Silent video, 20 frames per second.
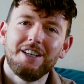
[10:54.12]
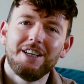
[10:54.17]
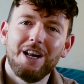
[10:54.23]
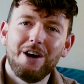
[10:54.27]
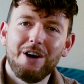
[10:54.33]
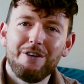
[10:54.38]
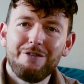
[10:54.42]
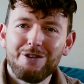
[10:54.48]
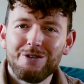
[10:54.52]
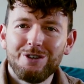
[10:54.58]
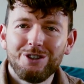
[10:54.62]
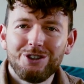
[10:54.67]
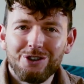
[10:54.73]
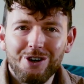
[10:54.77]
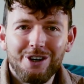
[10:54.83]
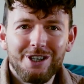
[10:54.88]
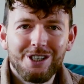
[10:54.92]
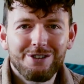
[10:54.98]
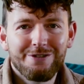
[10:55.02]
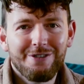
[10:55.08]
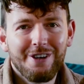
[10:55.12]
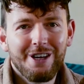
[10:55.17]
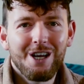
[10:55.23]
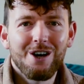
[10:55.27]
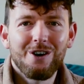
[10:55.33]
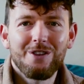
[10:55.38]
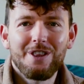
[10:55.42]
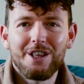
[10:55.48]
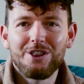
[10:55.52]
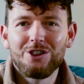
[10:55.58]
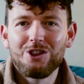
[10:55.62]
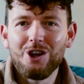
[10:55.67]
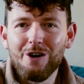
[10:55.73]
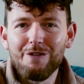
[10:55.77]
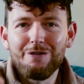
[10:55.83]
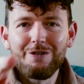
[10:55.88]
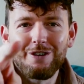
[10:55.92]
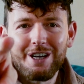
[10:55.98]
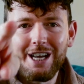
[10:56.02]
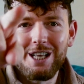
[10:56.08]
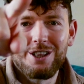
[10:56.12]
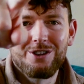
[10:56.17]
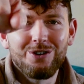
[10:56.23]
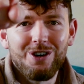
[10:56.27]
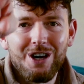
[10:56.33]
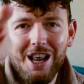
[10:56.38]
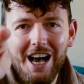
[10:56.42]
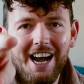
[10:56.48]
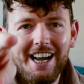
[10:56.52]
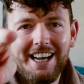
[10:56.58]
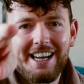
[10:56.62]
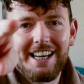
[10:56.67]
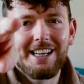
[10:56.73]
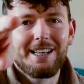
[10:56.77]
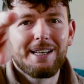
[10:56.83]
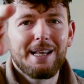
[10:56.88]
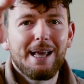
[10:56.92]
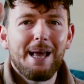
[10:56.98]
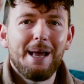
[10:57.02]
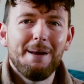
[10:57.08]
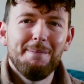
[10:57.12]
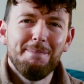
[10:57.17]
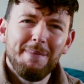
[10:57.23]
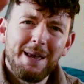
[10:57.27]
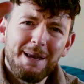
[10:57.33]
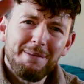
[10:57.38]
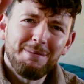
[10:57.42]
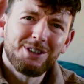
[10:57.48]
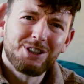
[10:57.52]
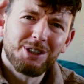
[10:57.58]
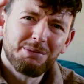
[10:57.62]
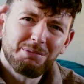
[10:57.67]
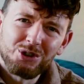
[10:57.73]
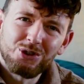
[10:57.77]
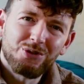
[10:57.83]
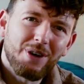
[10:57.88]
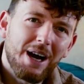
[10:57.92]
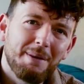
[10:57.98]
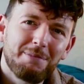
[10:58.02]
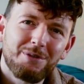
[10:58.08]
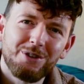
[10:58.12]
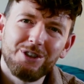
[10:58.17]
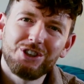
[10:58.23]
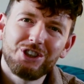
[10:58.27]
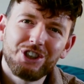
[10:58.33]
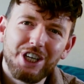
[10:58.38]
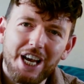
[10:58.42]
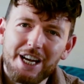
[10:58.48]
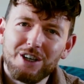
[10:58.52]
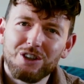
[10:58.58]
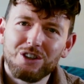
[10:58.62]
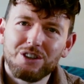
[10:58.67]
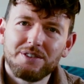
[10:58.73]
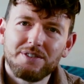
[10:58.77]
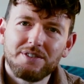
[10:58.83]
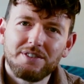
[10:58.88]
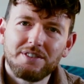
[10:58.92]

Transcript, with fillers: Now if you enjoyed this video, then don't forget to like it and maybe subscribe to the channel.